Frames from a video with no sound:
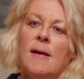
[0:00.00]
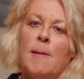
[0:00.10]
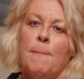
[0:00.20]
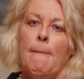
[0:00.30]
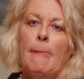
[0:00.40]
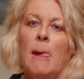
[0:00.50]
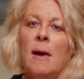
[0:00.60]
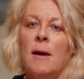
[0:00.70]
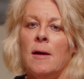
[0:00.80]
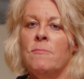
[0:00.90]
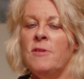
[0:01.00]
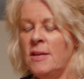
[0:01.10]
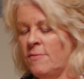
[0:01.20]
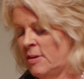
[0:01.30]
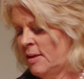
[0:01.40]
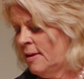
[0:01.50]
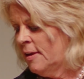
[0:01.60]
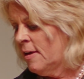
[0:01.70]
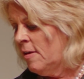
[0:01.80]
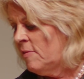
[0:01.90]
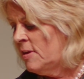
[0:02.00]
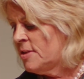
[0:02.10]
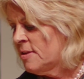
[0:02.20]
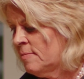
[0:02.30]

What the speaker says: I'm really, really encouraged,